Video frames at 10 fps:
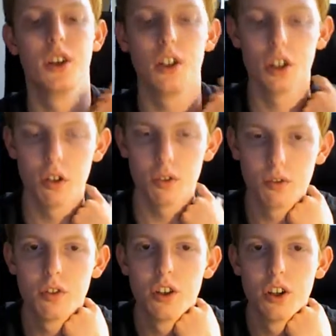you know,
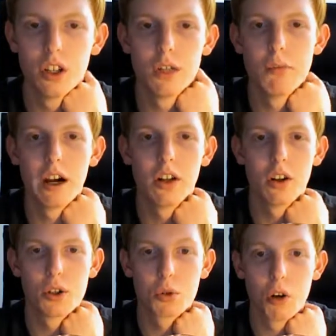if you buy a
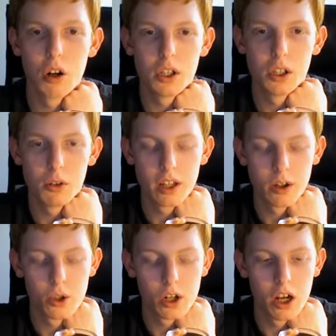large quantity
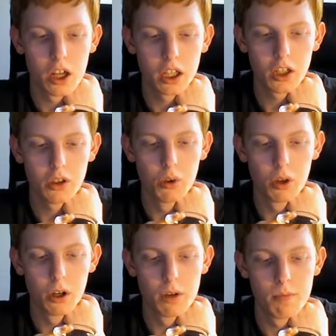without trying it, or